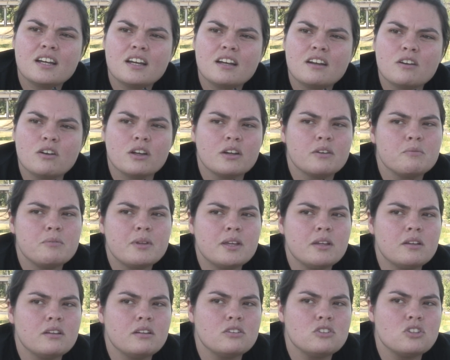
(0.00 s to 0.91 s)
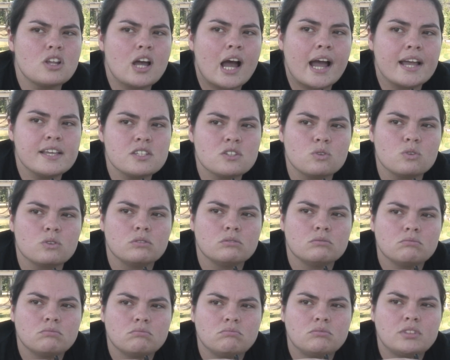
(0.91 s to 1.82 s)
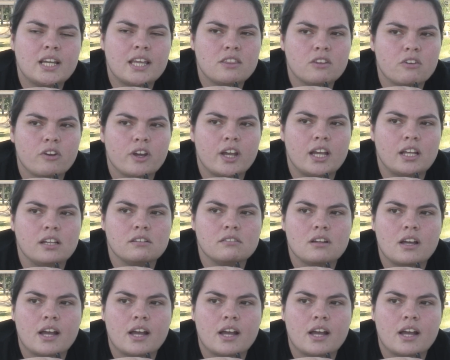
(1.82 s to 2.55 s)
Oh, it'd be high school, 10th grade.